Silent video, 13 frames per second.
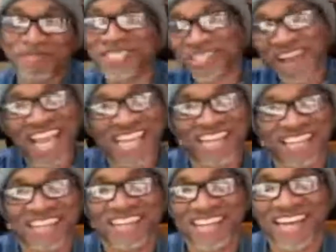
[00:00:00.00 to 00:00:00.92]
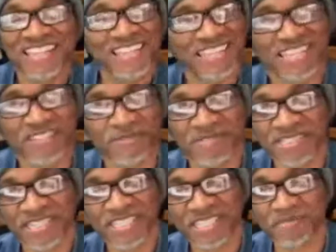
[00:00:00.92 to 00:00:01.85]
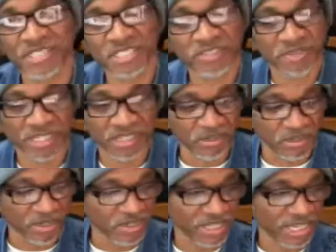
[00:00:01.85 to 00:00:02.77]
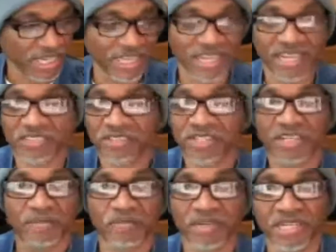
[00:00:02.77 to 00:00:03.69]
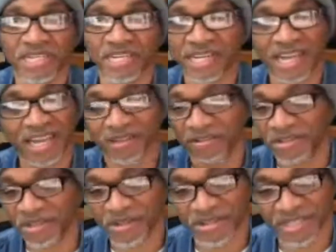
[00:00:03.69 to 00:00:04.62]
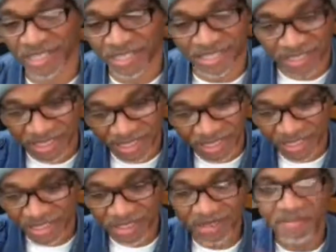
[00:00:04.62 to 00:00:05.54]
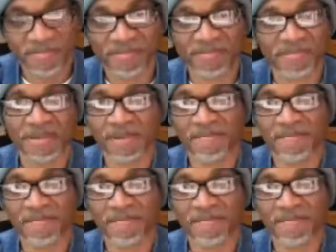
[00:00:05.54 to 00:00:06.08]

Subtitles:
Try it. I think that's from Sesame Street or Electric Company. I don't know. My